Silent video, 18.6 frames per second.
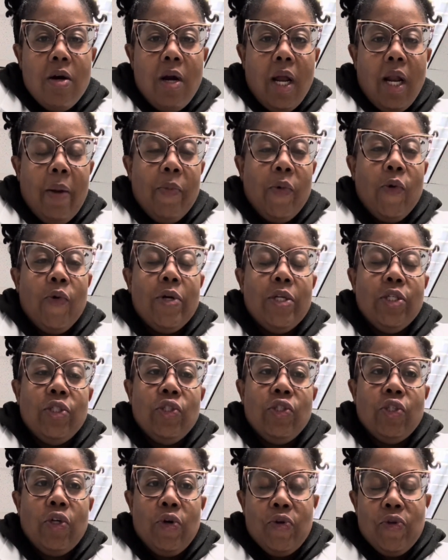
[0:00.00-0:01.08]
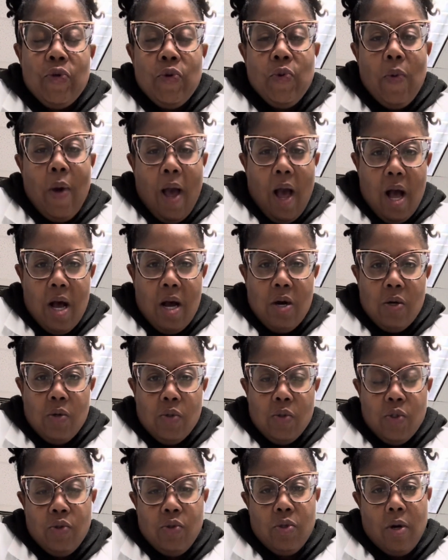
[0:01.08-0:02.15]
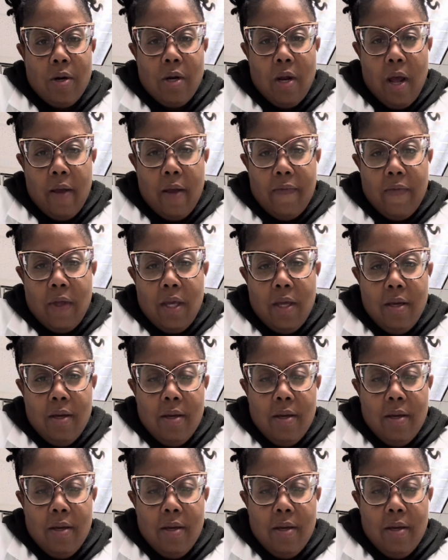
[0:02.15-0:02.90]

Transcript: and I'm going to show you how to start an IV.